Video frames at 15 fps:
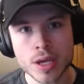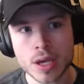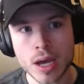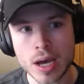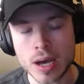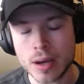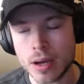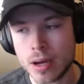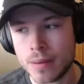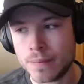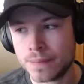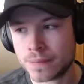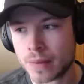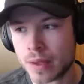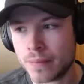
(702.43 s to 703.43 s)

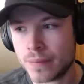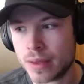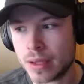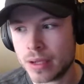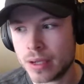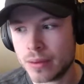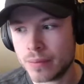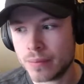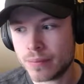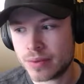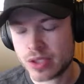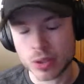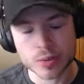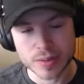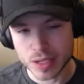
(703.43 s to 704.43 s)

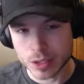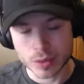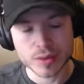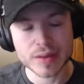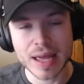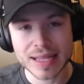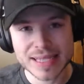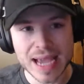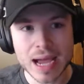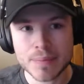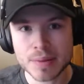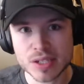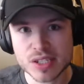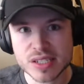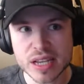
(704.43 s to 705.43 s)
So, that's
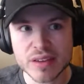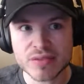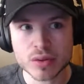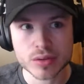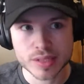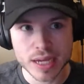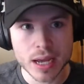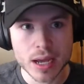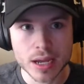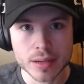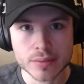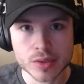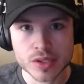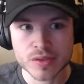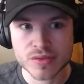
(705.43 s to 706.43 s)
happened several
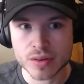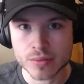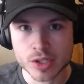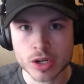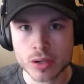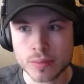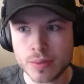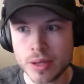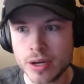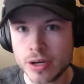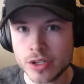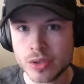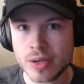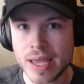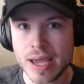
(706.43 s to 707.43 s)
times from certain
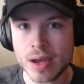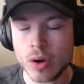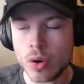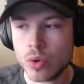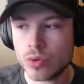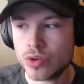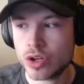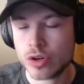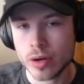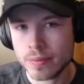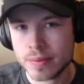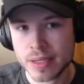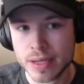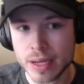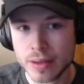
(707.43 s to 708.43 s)
players who can't hold their
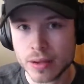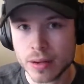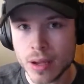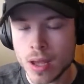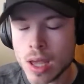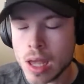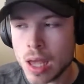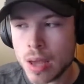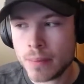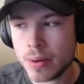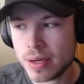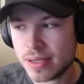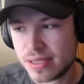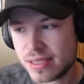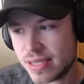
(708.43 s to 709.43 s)
grip together.
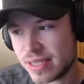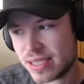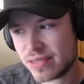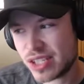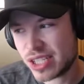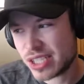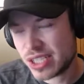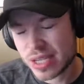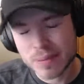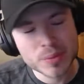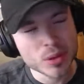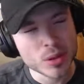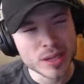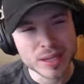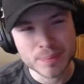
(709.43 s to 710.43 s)
But in a sense of just
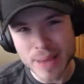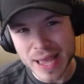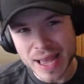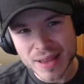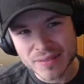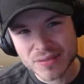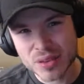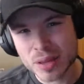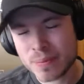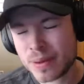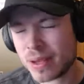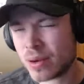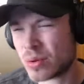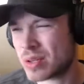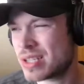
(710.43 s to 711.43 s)
simply bat
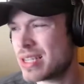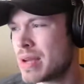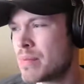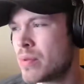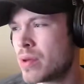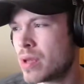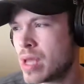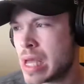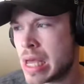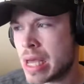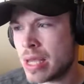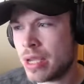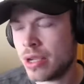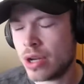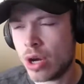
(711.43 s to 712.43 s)
flipping or simply,
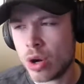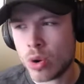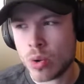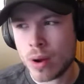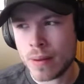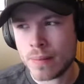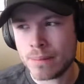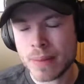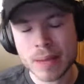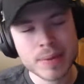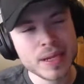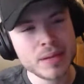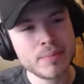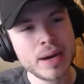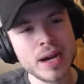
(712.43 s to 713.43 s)

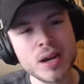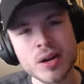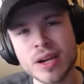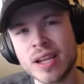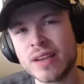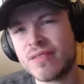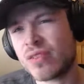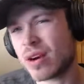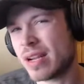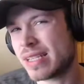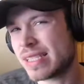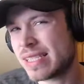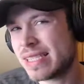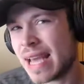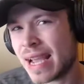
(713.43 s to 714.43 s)
maybe admiring it for a
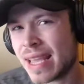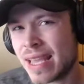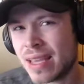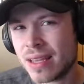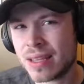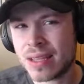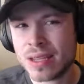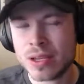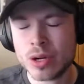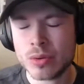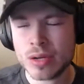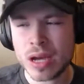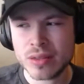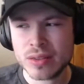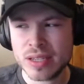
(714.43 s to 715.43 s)
second,
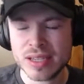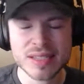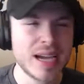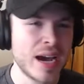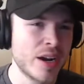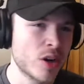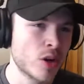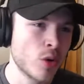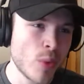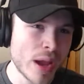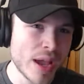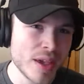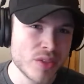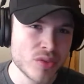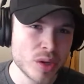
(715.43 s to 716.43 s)
not the entire
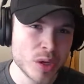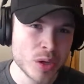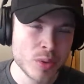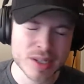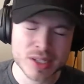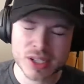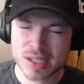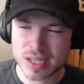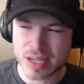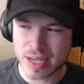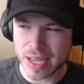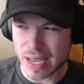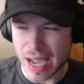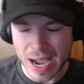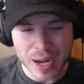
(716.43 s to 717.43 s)
way through. It's just
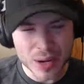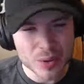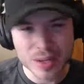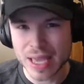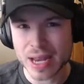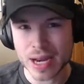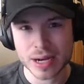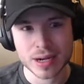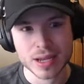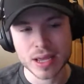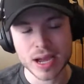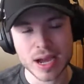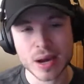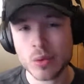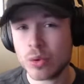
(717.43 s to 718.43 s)
like, I don't get it.
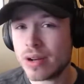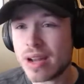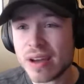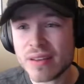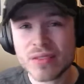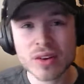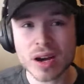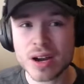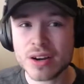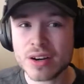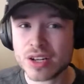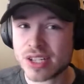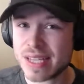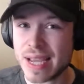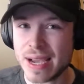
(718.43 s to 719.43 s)
I will never
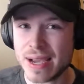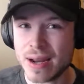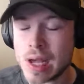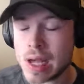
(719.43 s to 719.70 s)
understand.